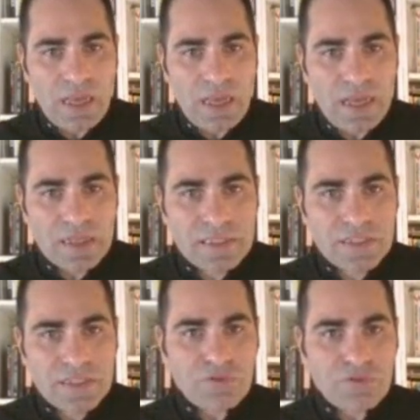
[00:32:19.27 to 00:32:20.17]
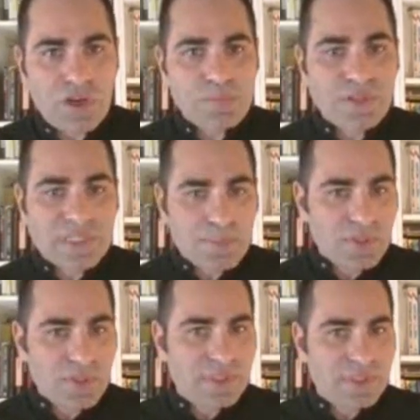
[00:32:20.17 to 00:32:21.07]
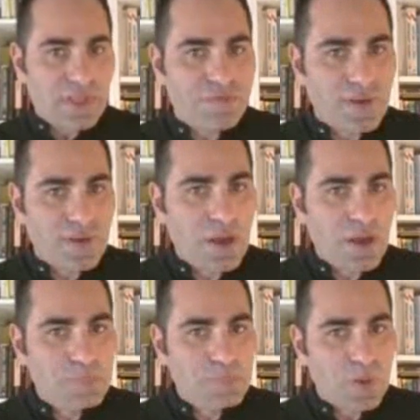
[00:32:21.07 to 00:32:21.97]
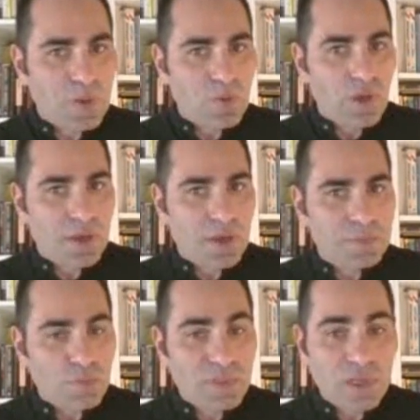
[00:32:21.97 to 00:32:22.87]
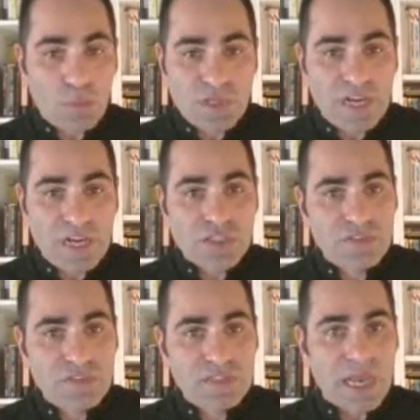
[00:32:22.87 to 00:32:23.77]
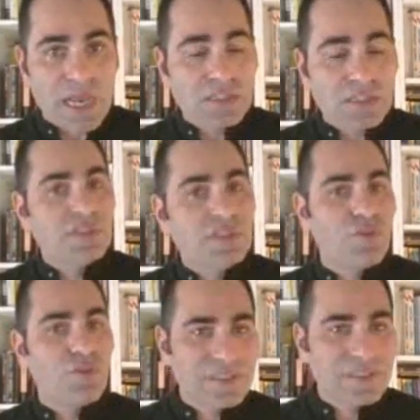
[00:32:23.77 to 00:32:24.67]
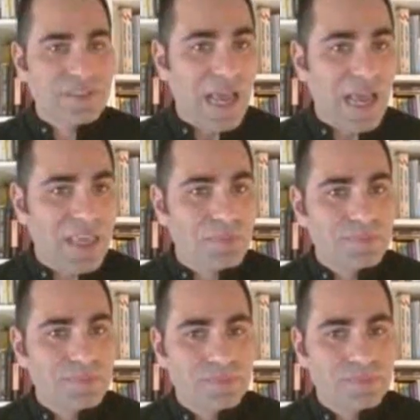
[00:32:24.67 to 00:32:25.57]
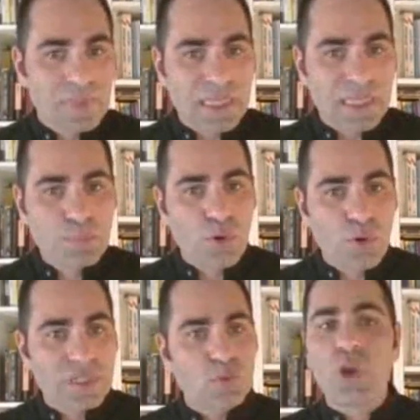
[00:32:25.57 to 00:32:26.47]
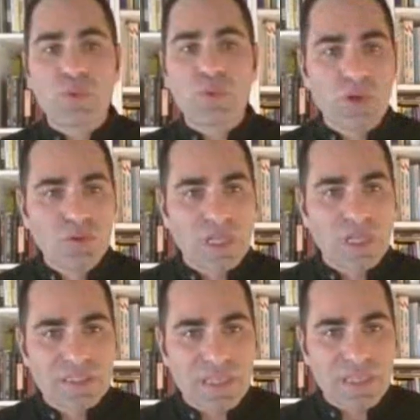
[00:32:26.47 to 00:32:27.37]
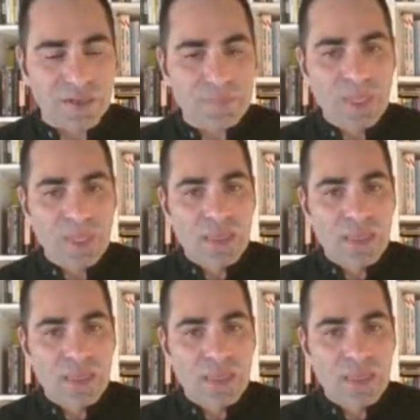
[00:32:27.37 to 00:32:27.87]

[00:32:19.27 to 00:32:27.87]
the general principles of the observation of the tongue. So first of all, the time is important when we look at the tongue.